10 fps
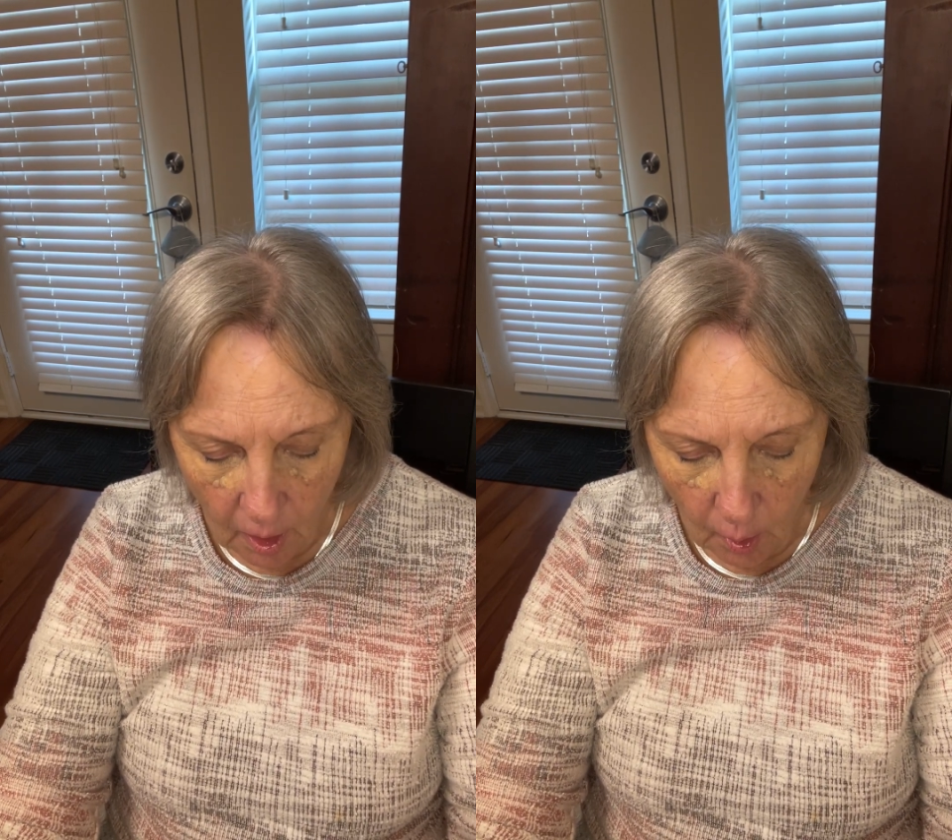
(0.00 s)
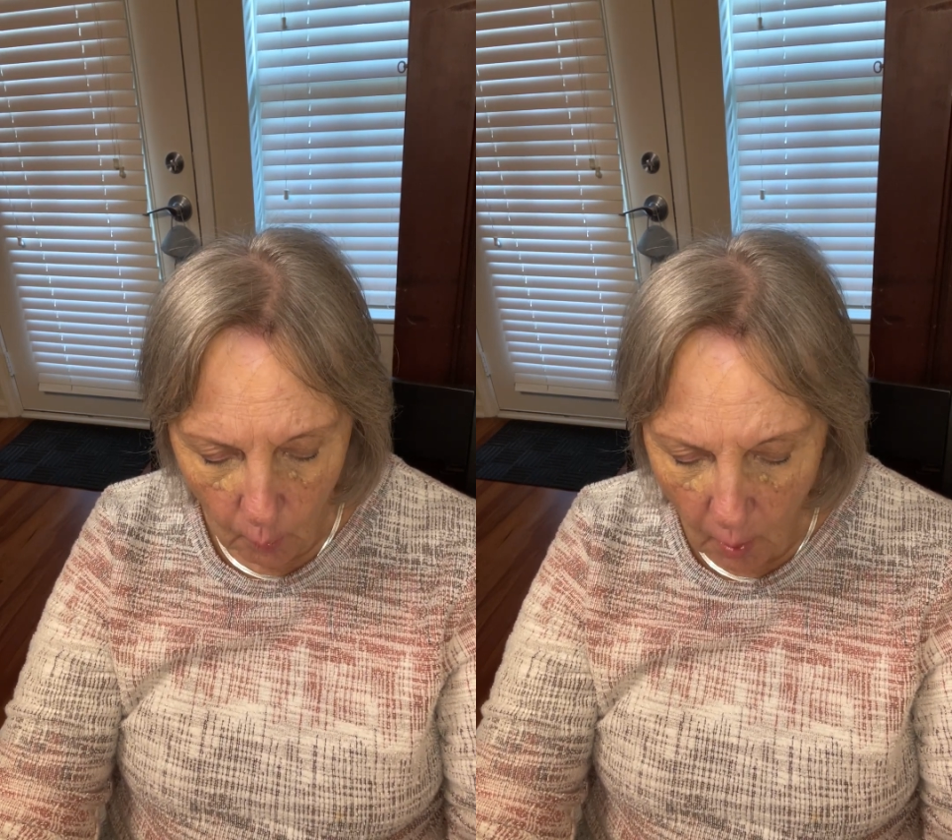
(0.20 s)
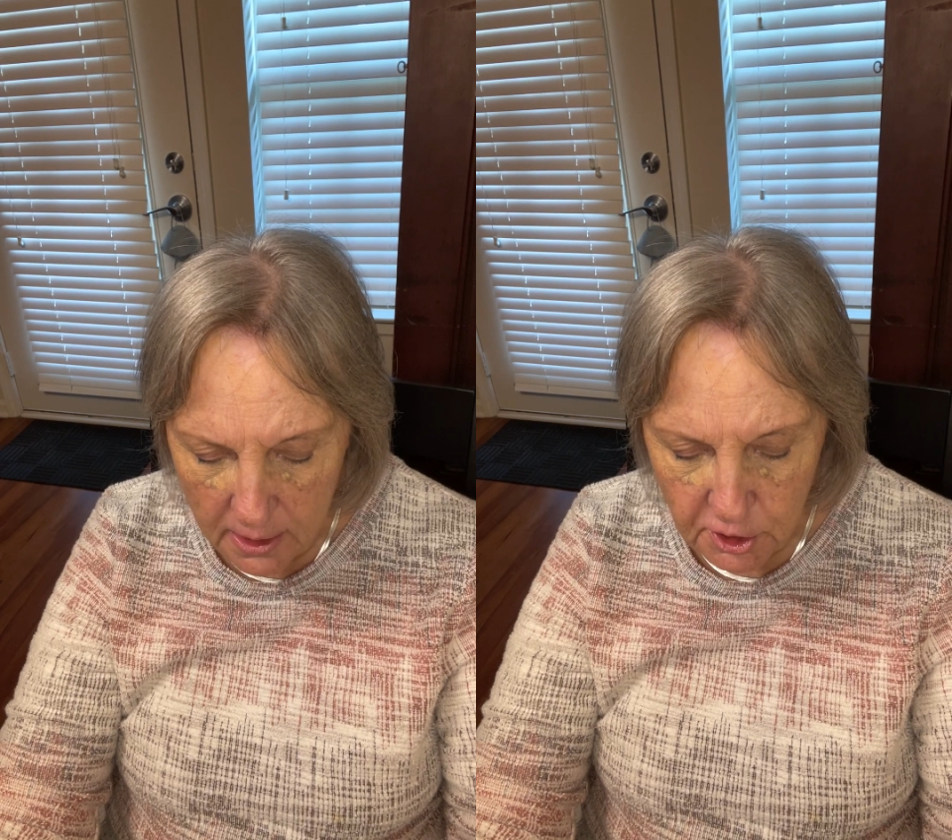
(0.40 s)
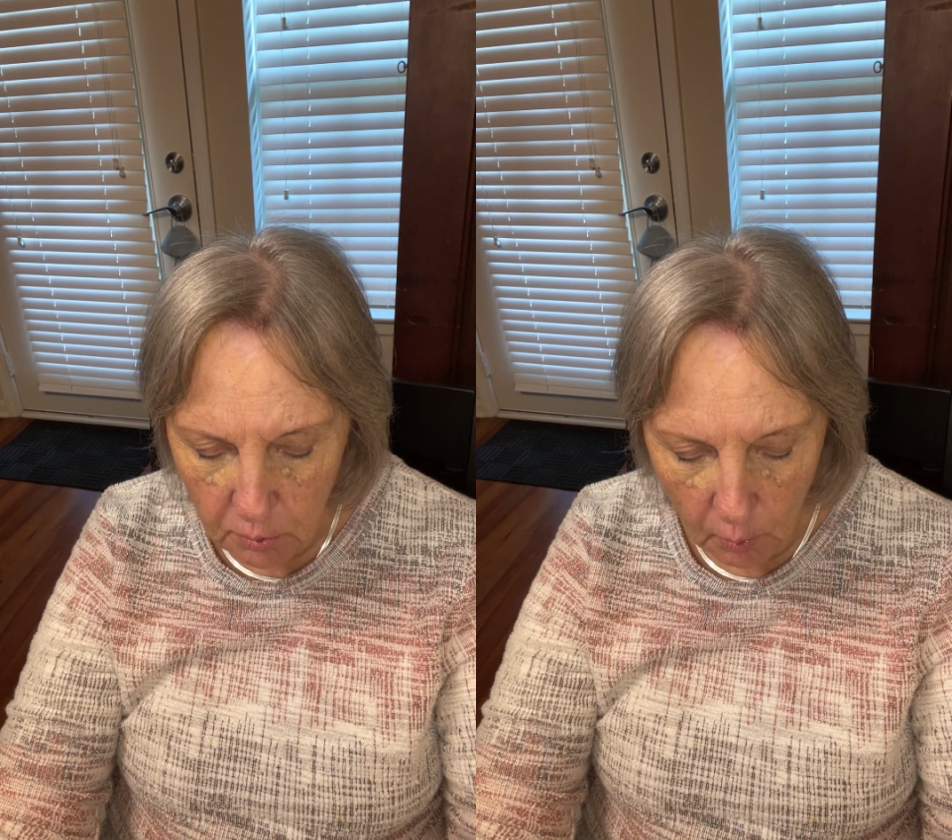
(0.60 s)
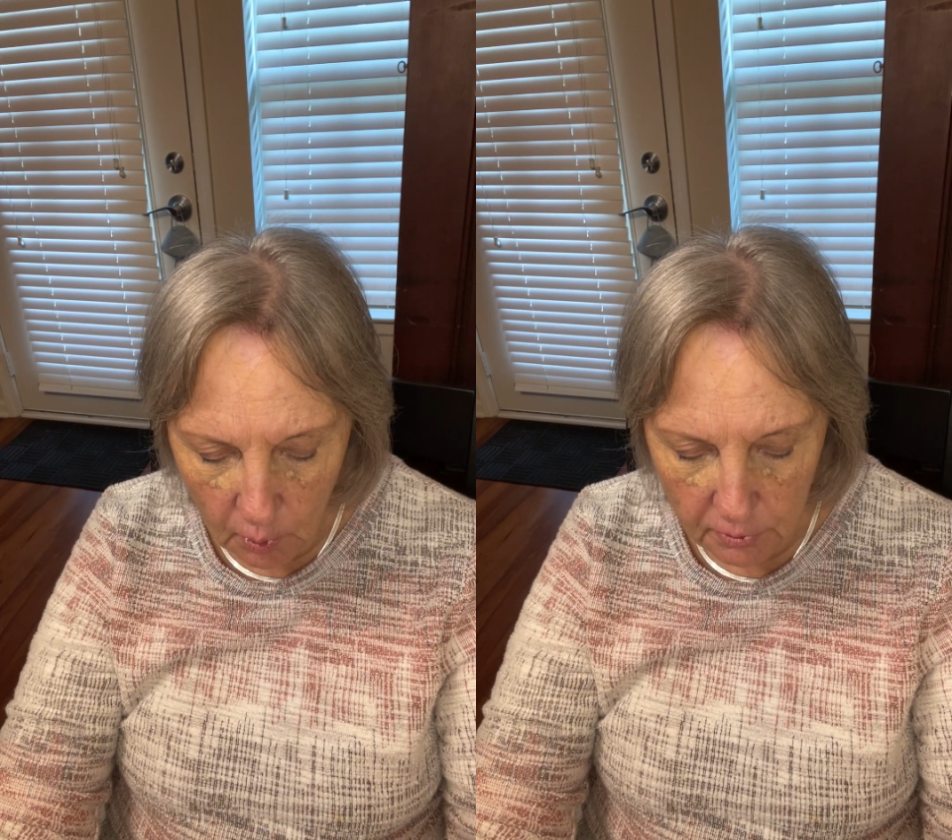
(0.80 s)
Roger
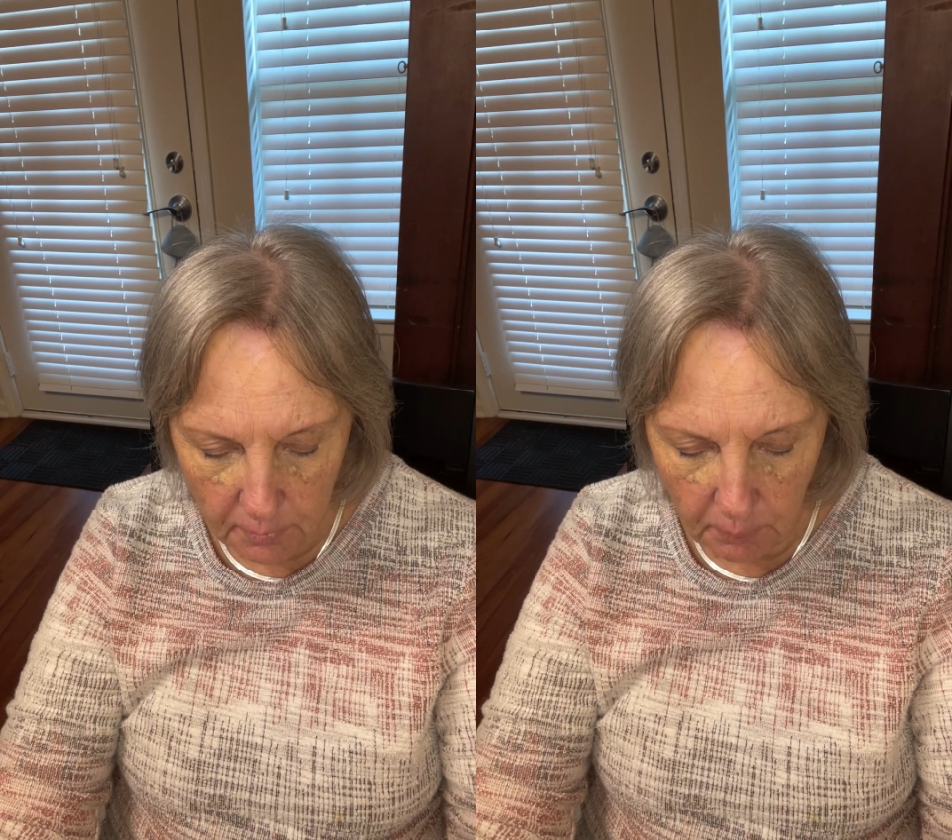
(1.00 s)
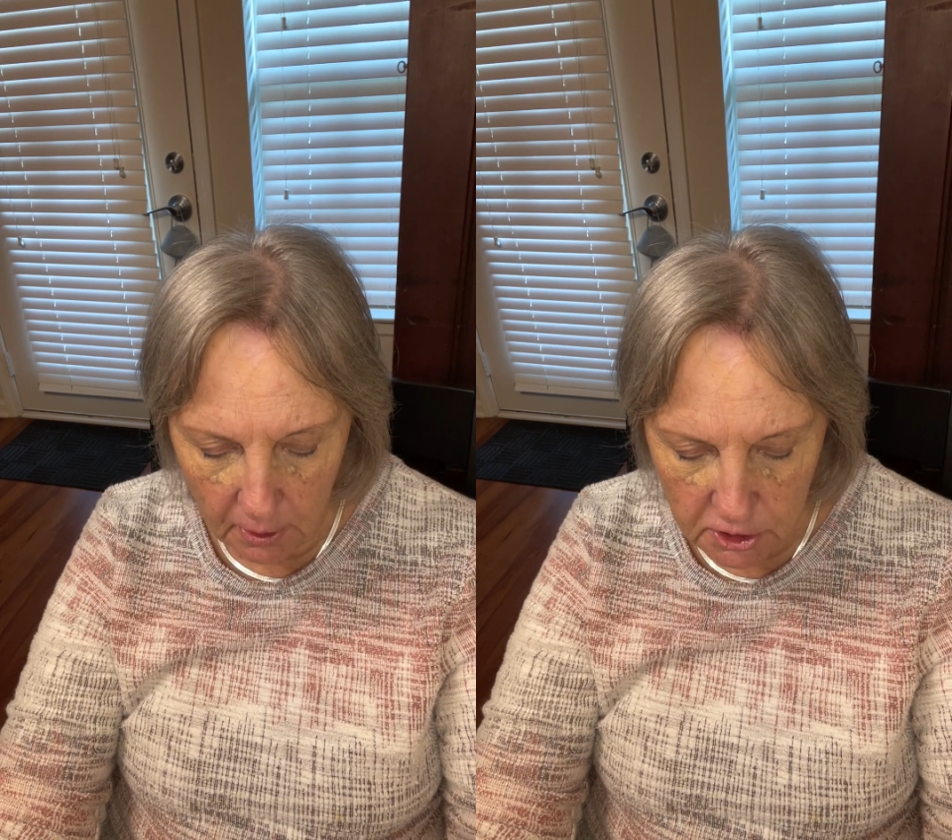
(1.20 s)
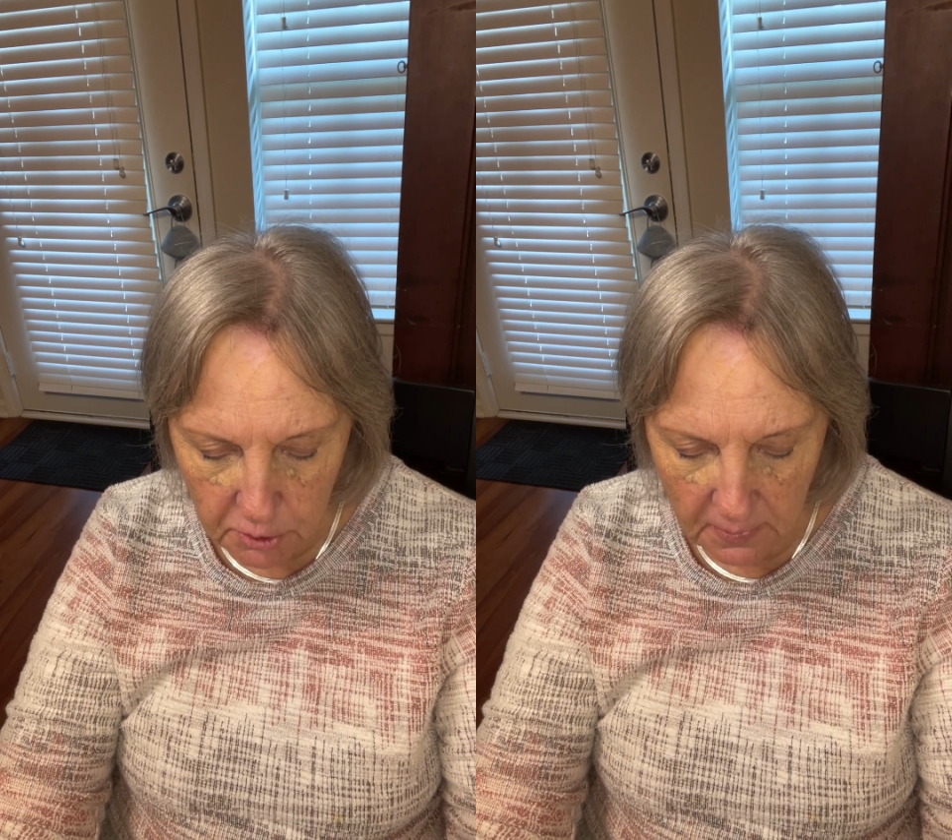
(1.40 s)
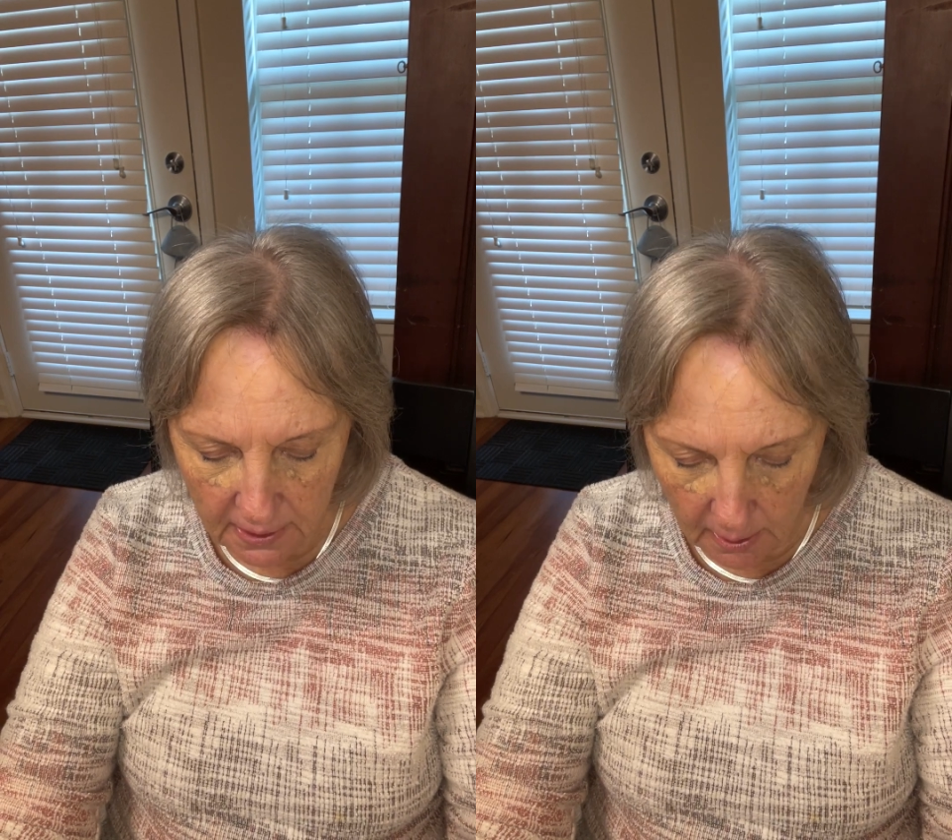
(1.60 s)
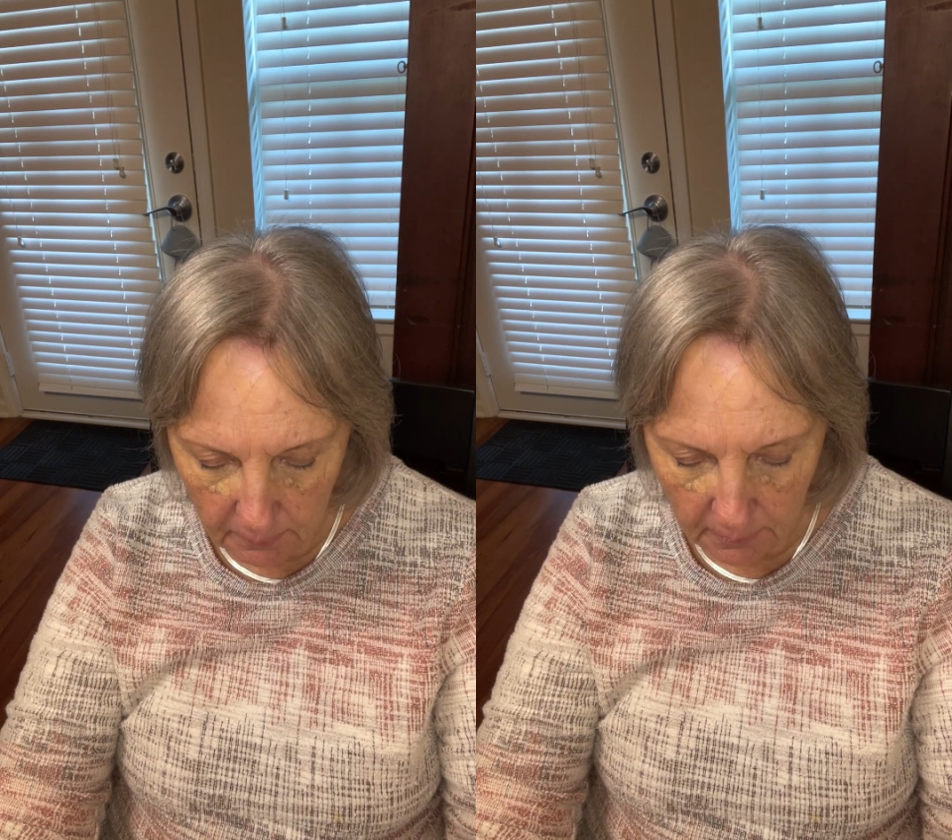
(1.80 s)
rolled the parchment
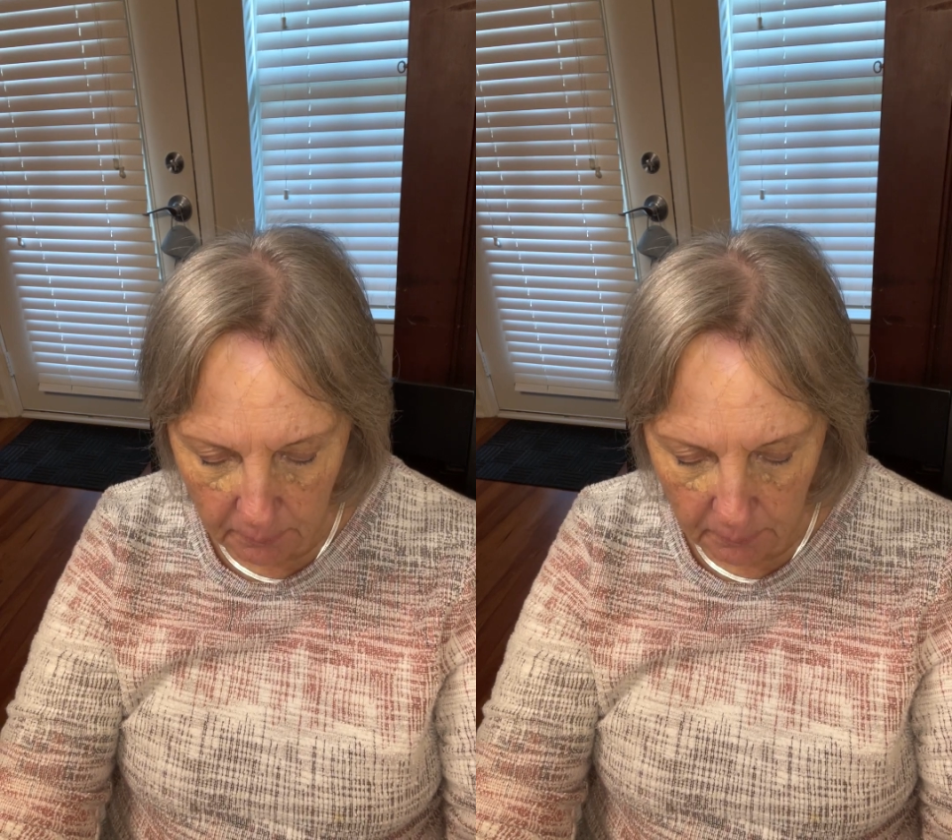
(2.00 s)
up and